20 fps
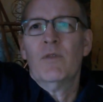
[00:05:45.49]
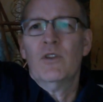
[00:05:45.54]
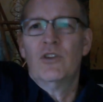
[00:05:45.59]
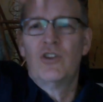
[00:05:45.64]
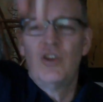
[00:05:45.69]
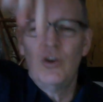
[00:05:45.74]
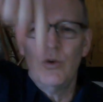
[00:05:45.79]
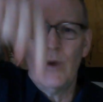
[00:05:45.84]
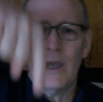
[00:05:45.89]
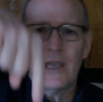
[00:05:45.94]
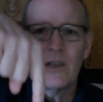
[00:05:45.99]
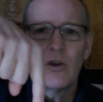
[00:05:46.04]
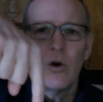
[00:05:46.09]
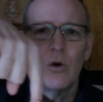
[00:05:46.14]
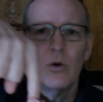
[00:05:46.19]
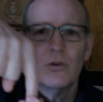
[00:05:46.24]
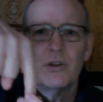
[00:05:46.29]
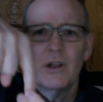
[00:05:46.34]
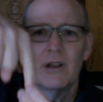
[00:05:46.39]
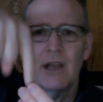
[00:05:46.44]
to a
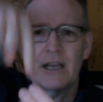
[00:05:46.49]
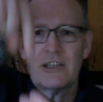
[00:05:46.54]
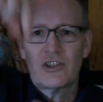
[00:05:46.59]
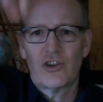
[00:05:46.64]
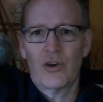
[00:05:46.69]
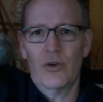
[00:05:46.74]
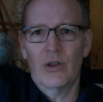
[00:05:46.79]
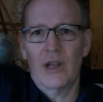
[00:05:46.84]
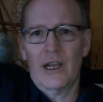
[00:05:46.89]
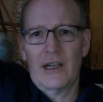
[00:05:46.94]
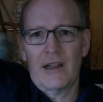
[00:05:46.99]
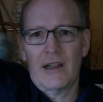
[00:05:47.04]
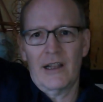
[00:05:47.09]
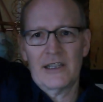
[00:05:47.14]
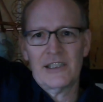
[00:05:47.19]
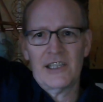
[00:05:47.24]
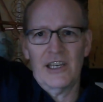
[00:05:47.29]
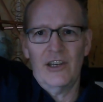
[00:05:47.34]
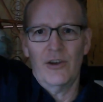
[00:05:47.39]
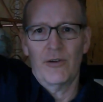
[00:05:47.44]
gold electrode, like
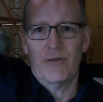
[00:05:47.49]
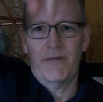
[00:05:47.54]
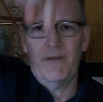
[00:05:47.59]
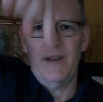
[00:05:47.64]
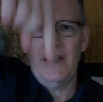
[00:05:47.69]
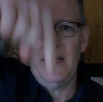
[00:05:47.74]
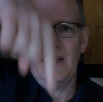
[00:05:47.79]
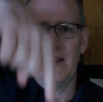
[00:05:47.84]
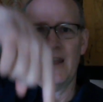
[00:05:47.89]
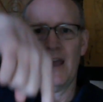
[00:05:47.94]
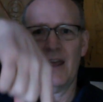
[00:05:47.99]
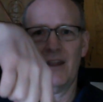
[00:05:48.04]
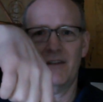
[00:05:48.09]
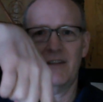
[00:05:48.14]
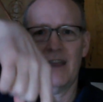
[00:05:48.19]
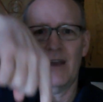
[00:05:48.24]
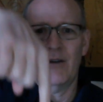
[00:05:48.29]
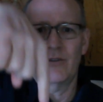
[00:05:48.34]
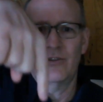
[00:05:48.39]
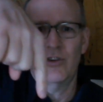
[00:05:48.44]
let's say you're feeding that
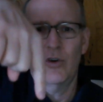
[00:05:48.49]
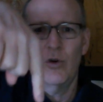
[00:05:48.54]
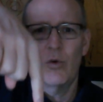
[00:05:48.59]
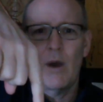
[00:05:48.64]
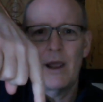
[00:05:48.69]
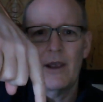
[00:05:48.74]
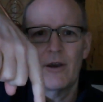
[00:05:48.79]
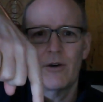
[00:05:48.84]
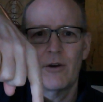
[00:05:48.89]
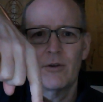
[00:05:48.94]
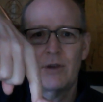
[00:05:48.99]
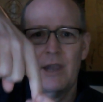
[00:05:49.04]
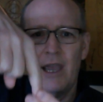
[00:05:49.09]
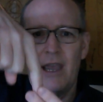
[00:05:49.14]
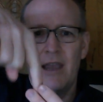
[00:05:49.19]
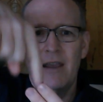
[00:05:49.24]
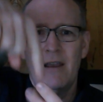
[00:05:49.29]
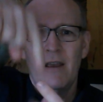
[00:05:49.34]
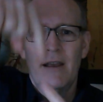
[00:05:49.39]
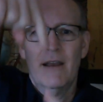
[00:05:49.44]
down to a wire,
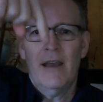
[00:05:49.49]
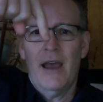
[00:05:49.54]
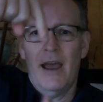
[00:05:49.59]
okay?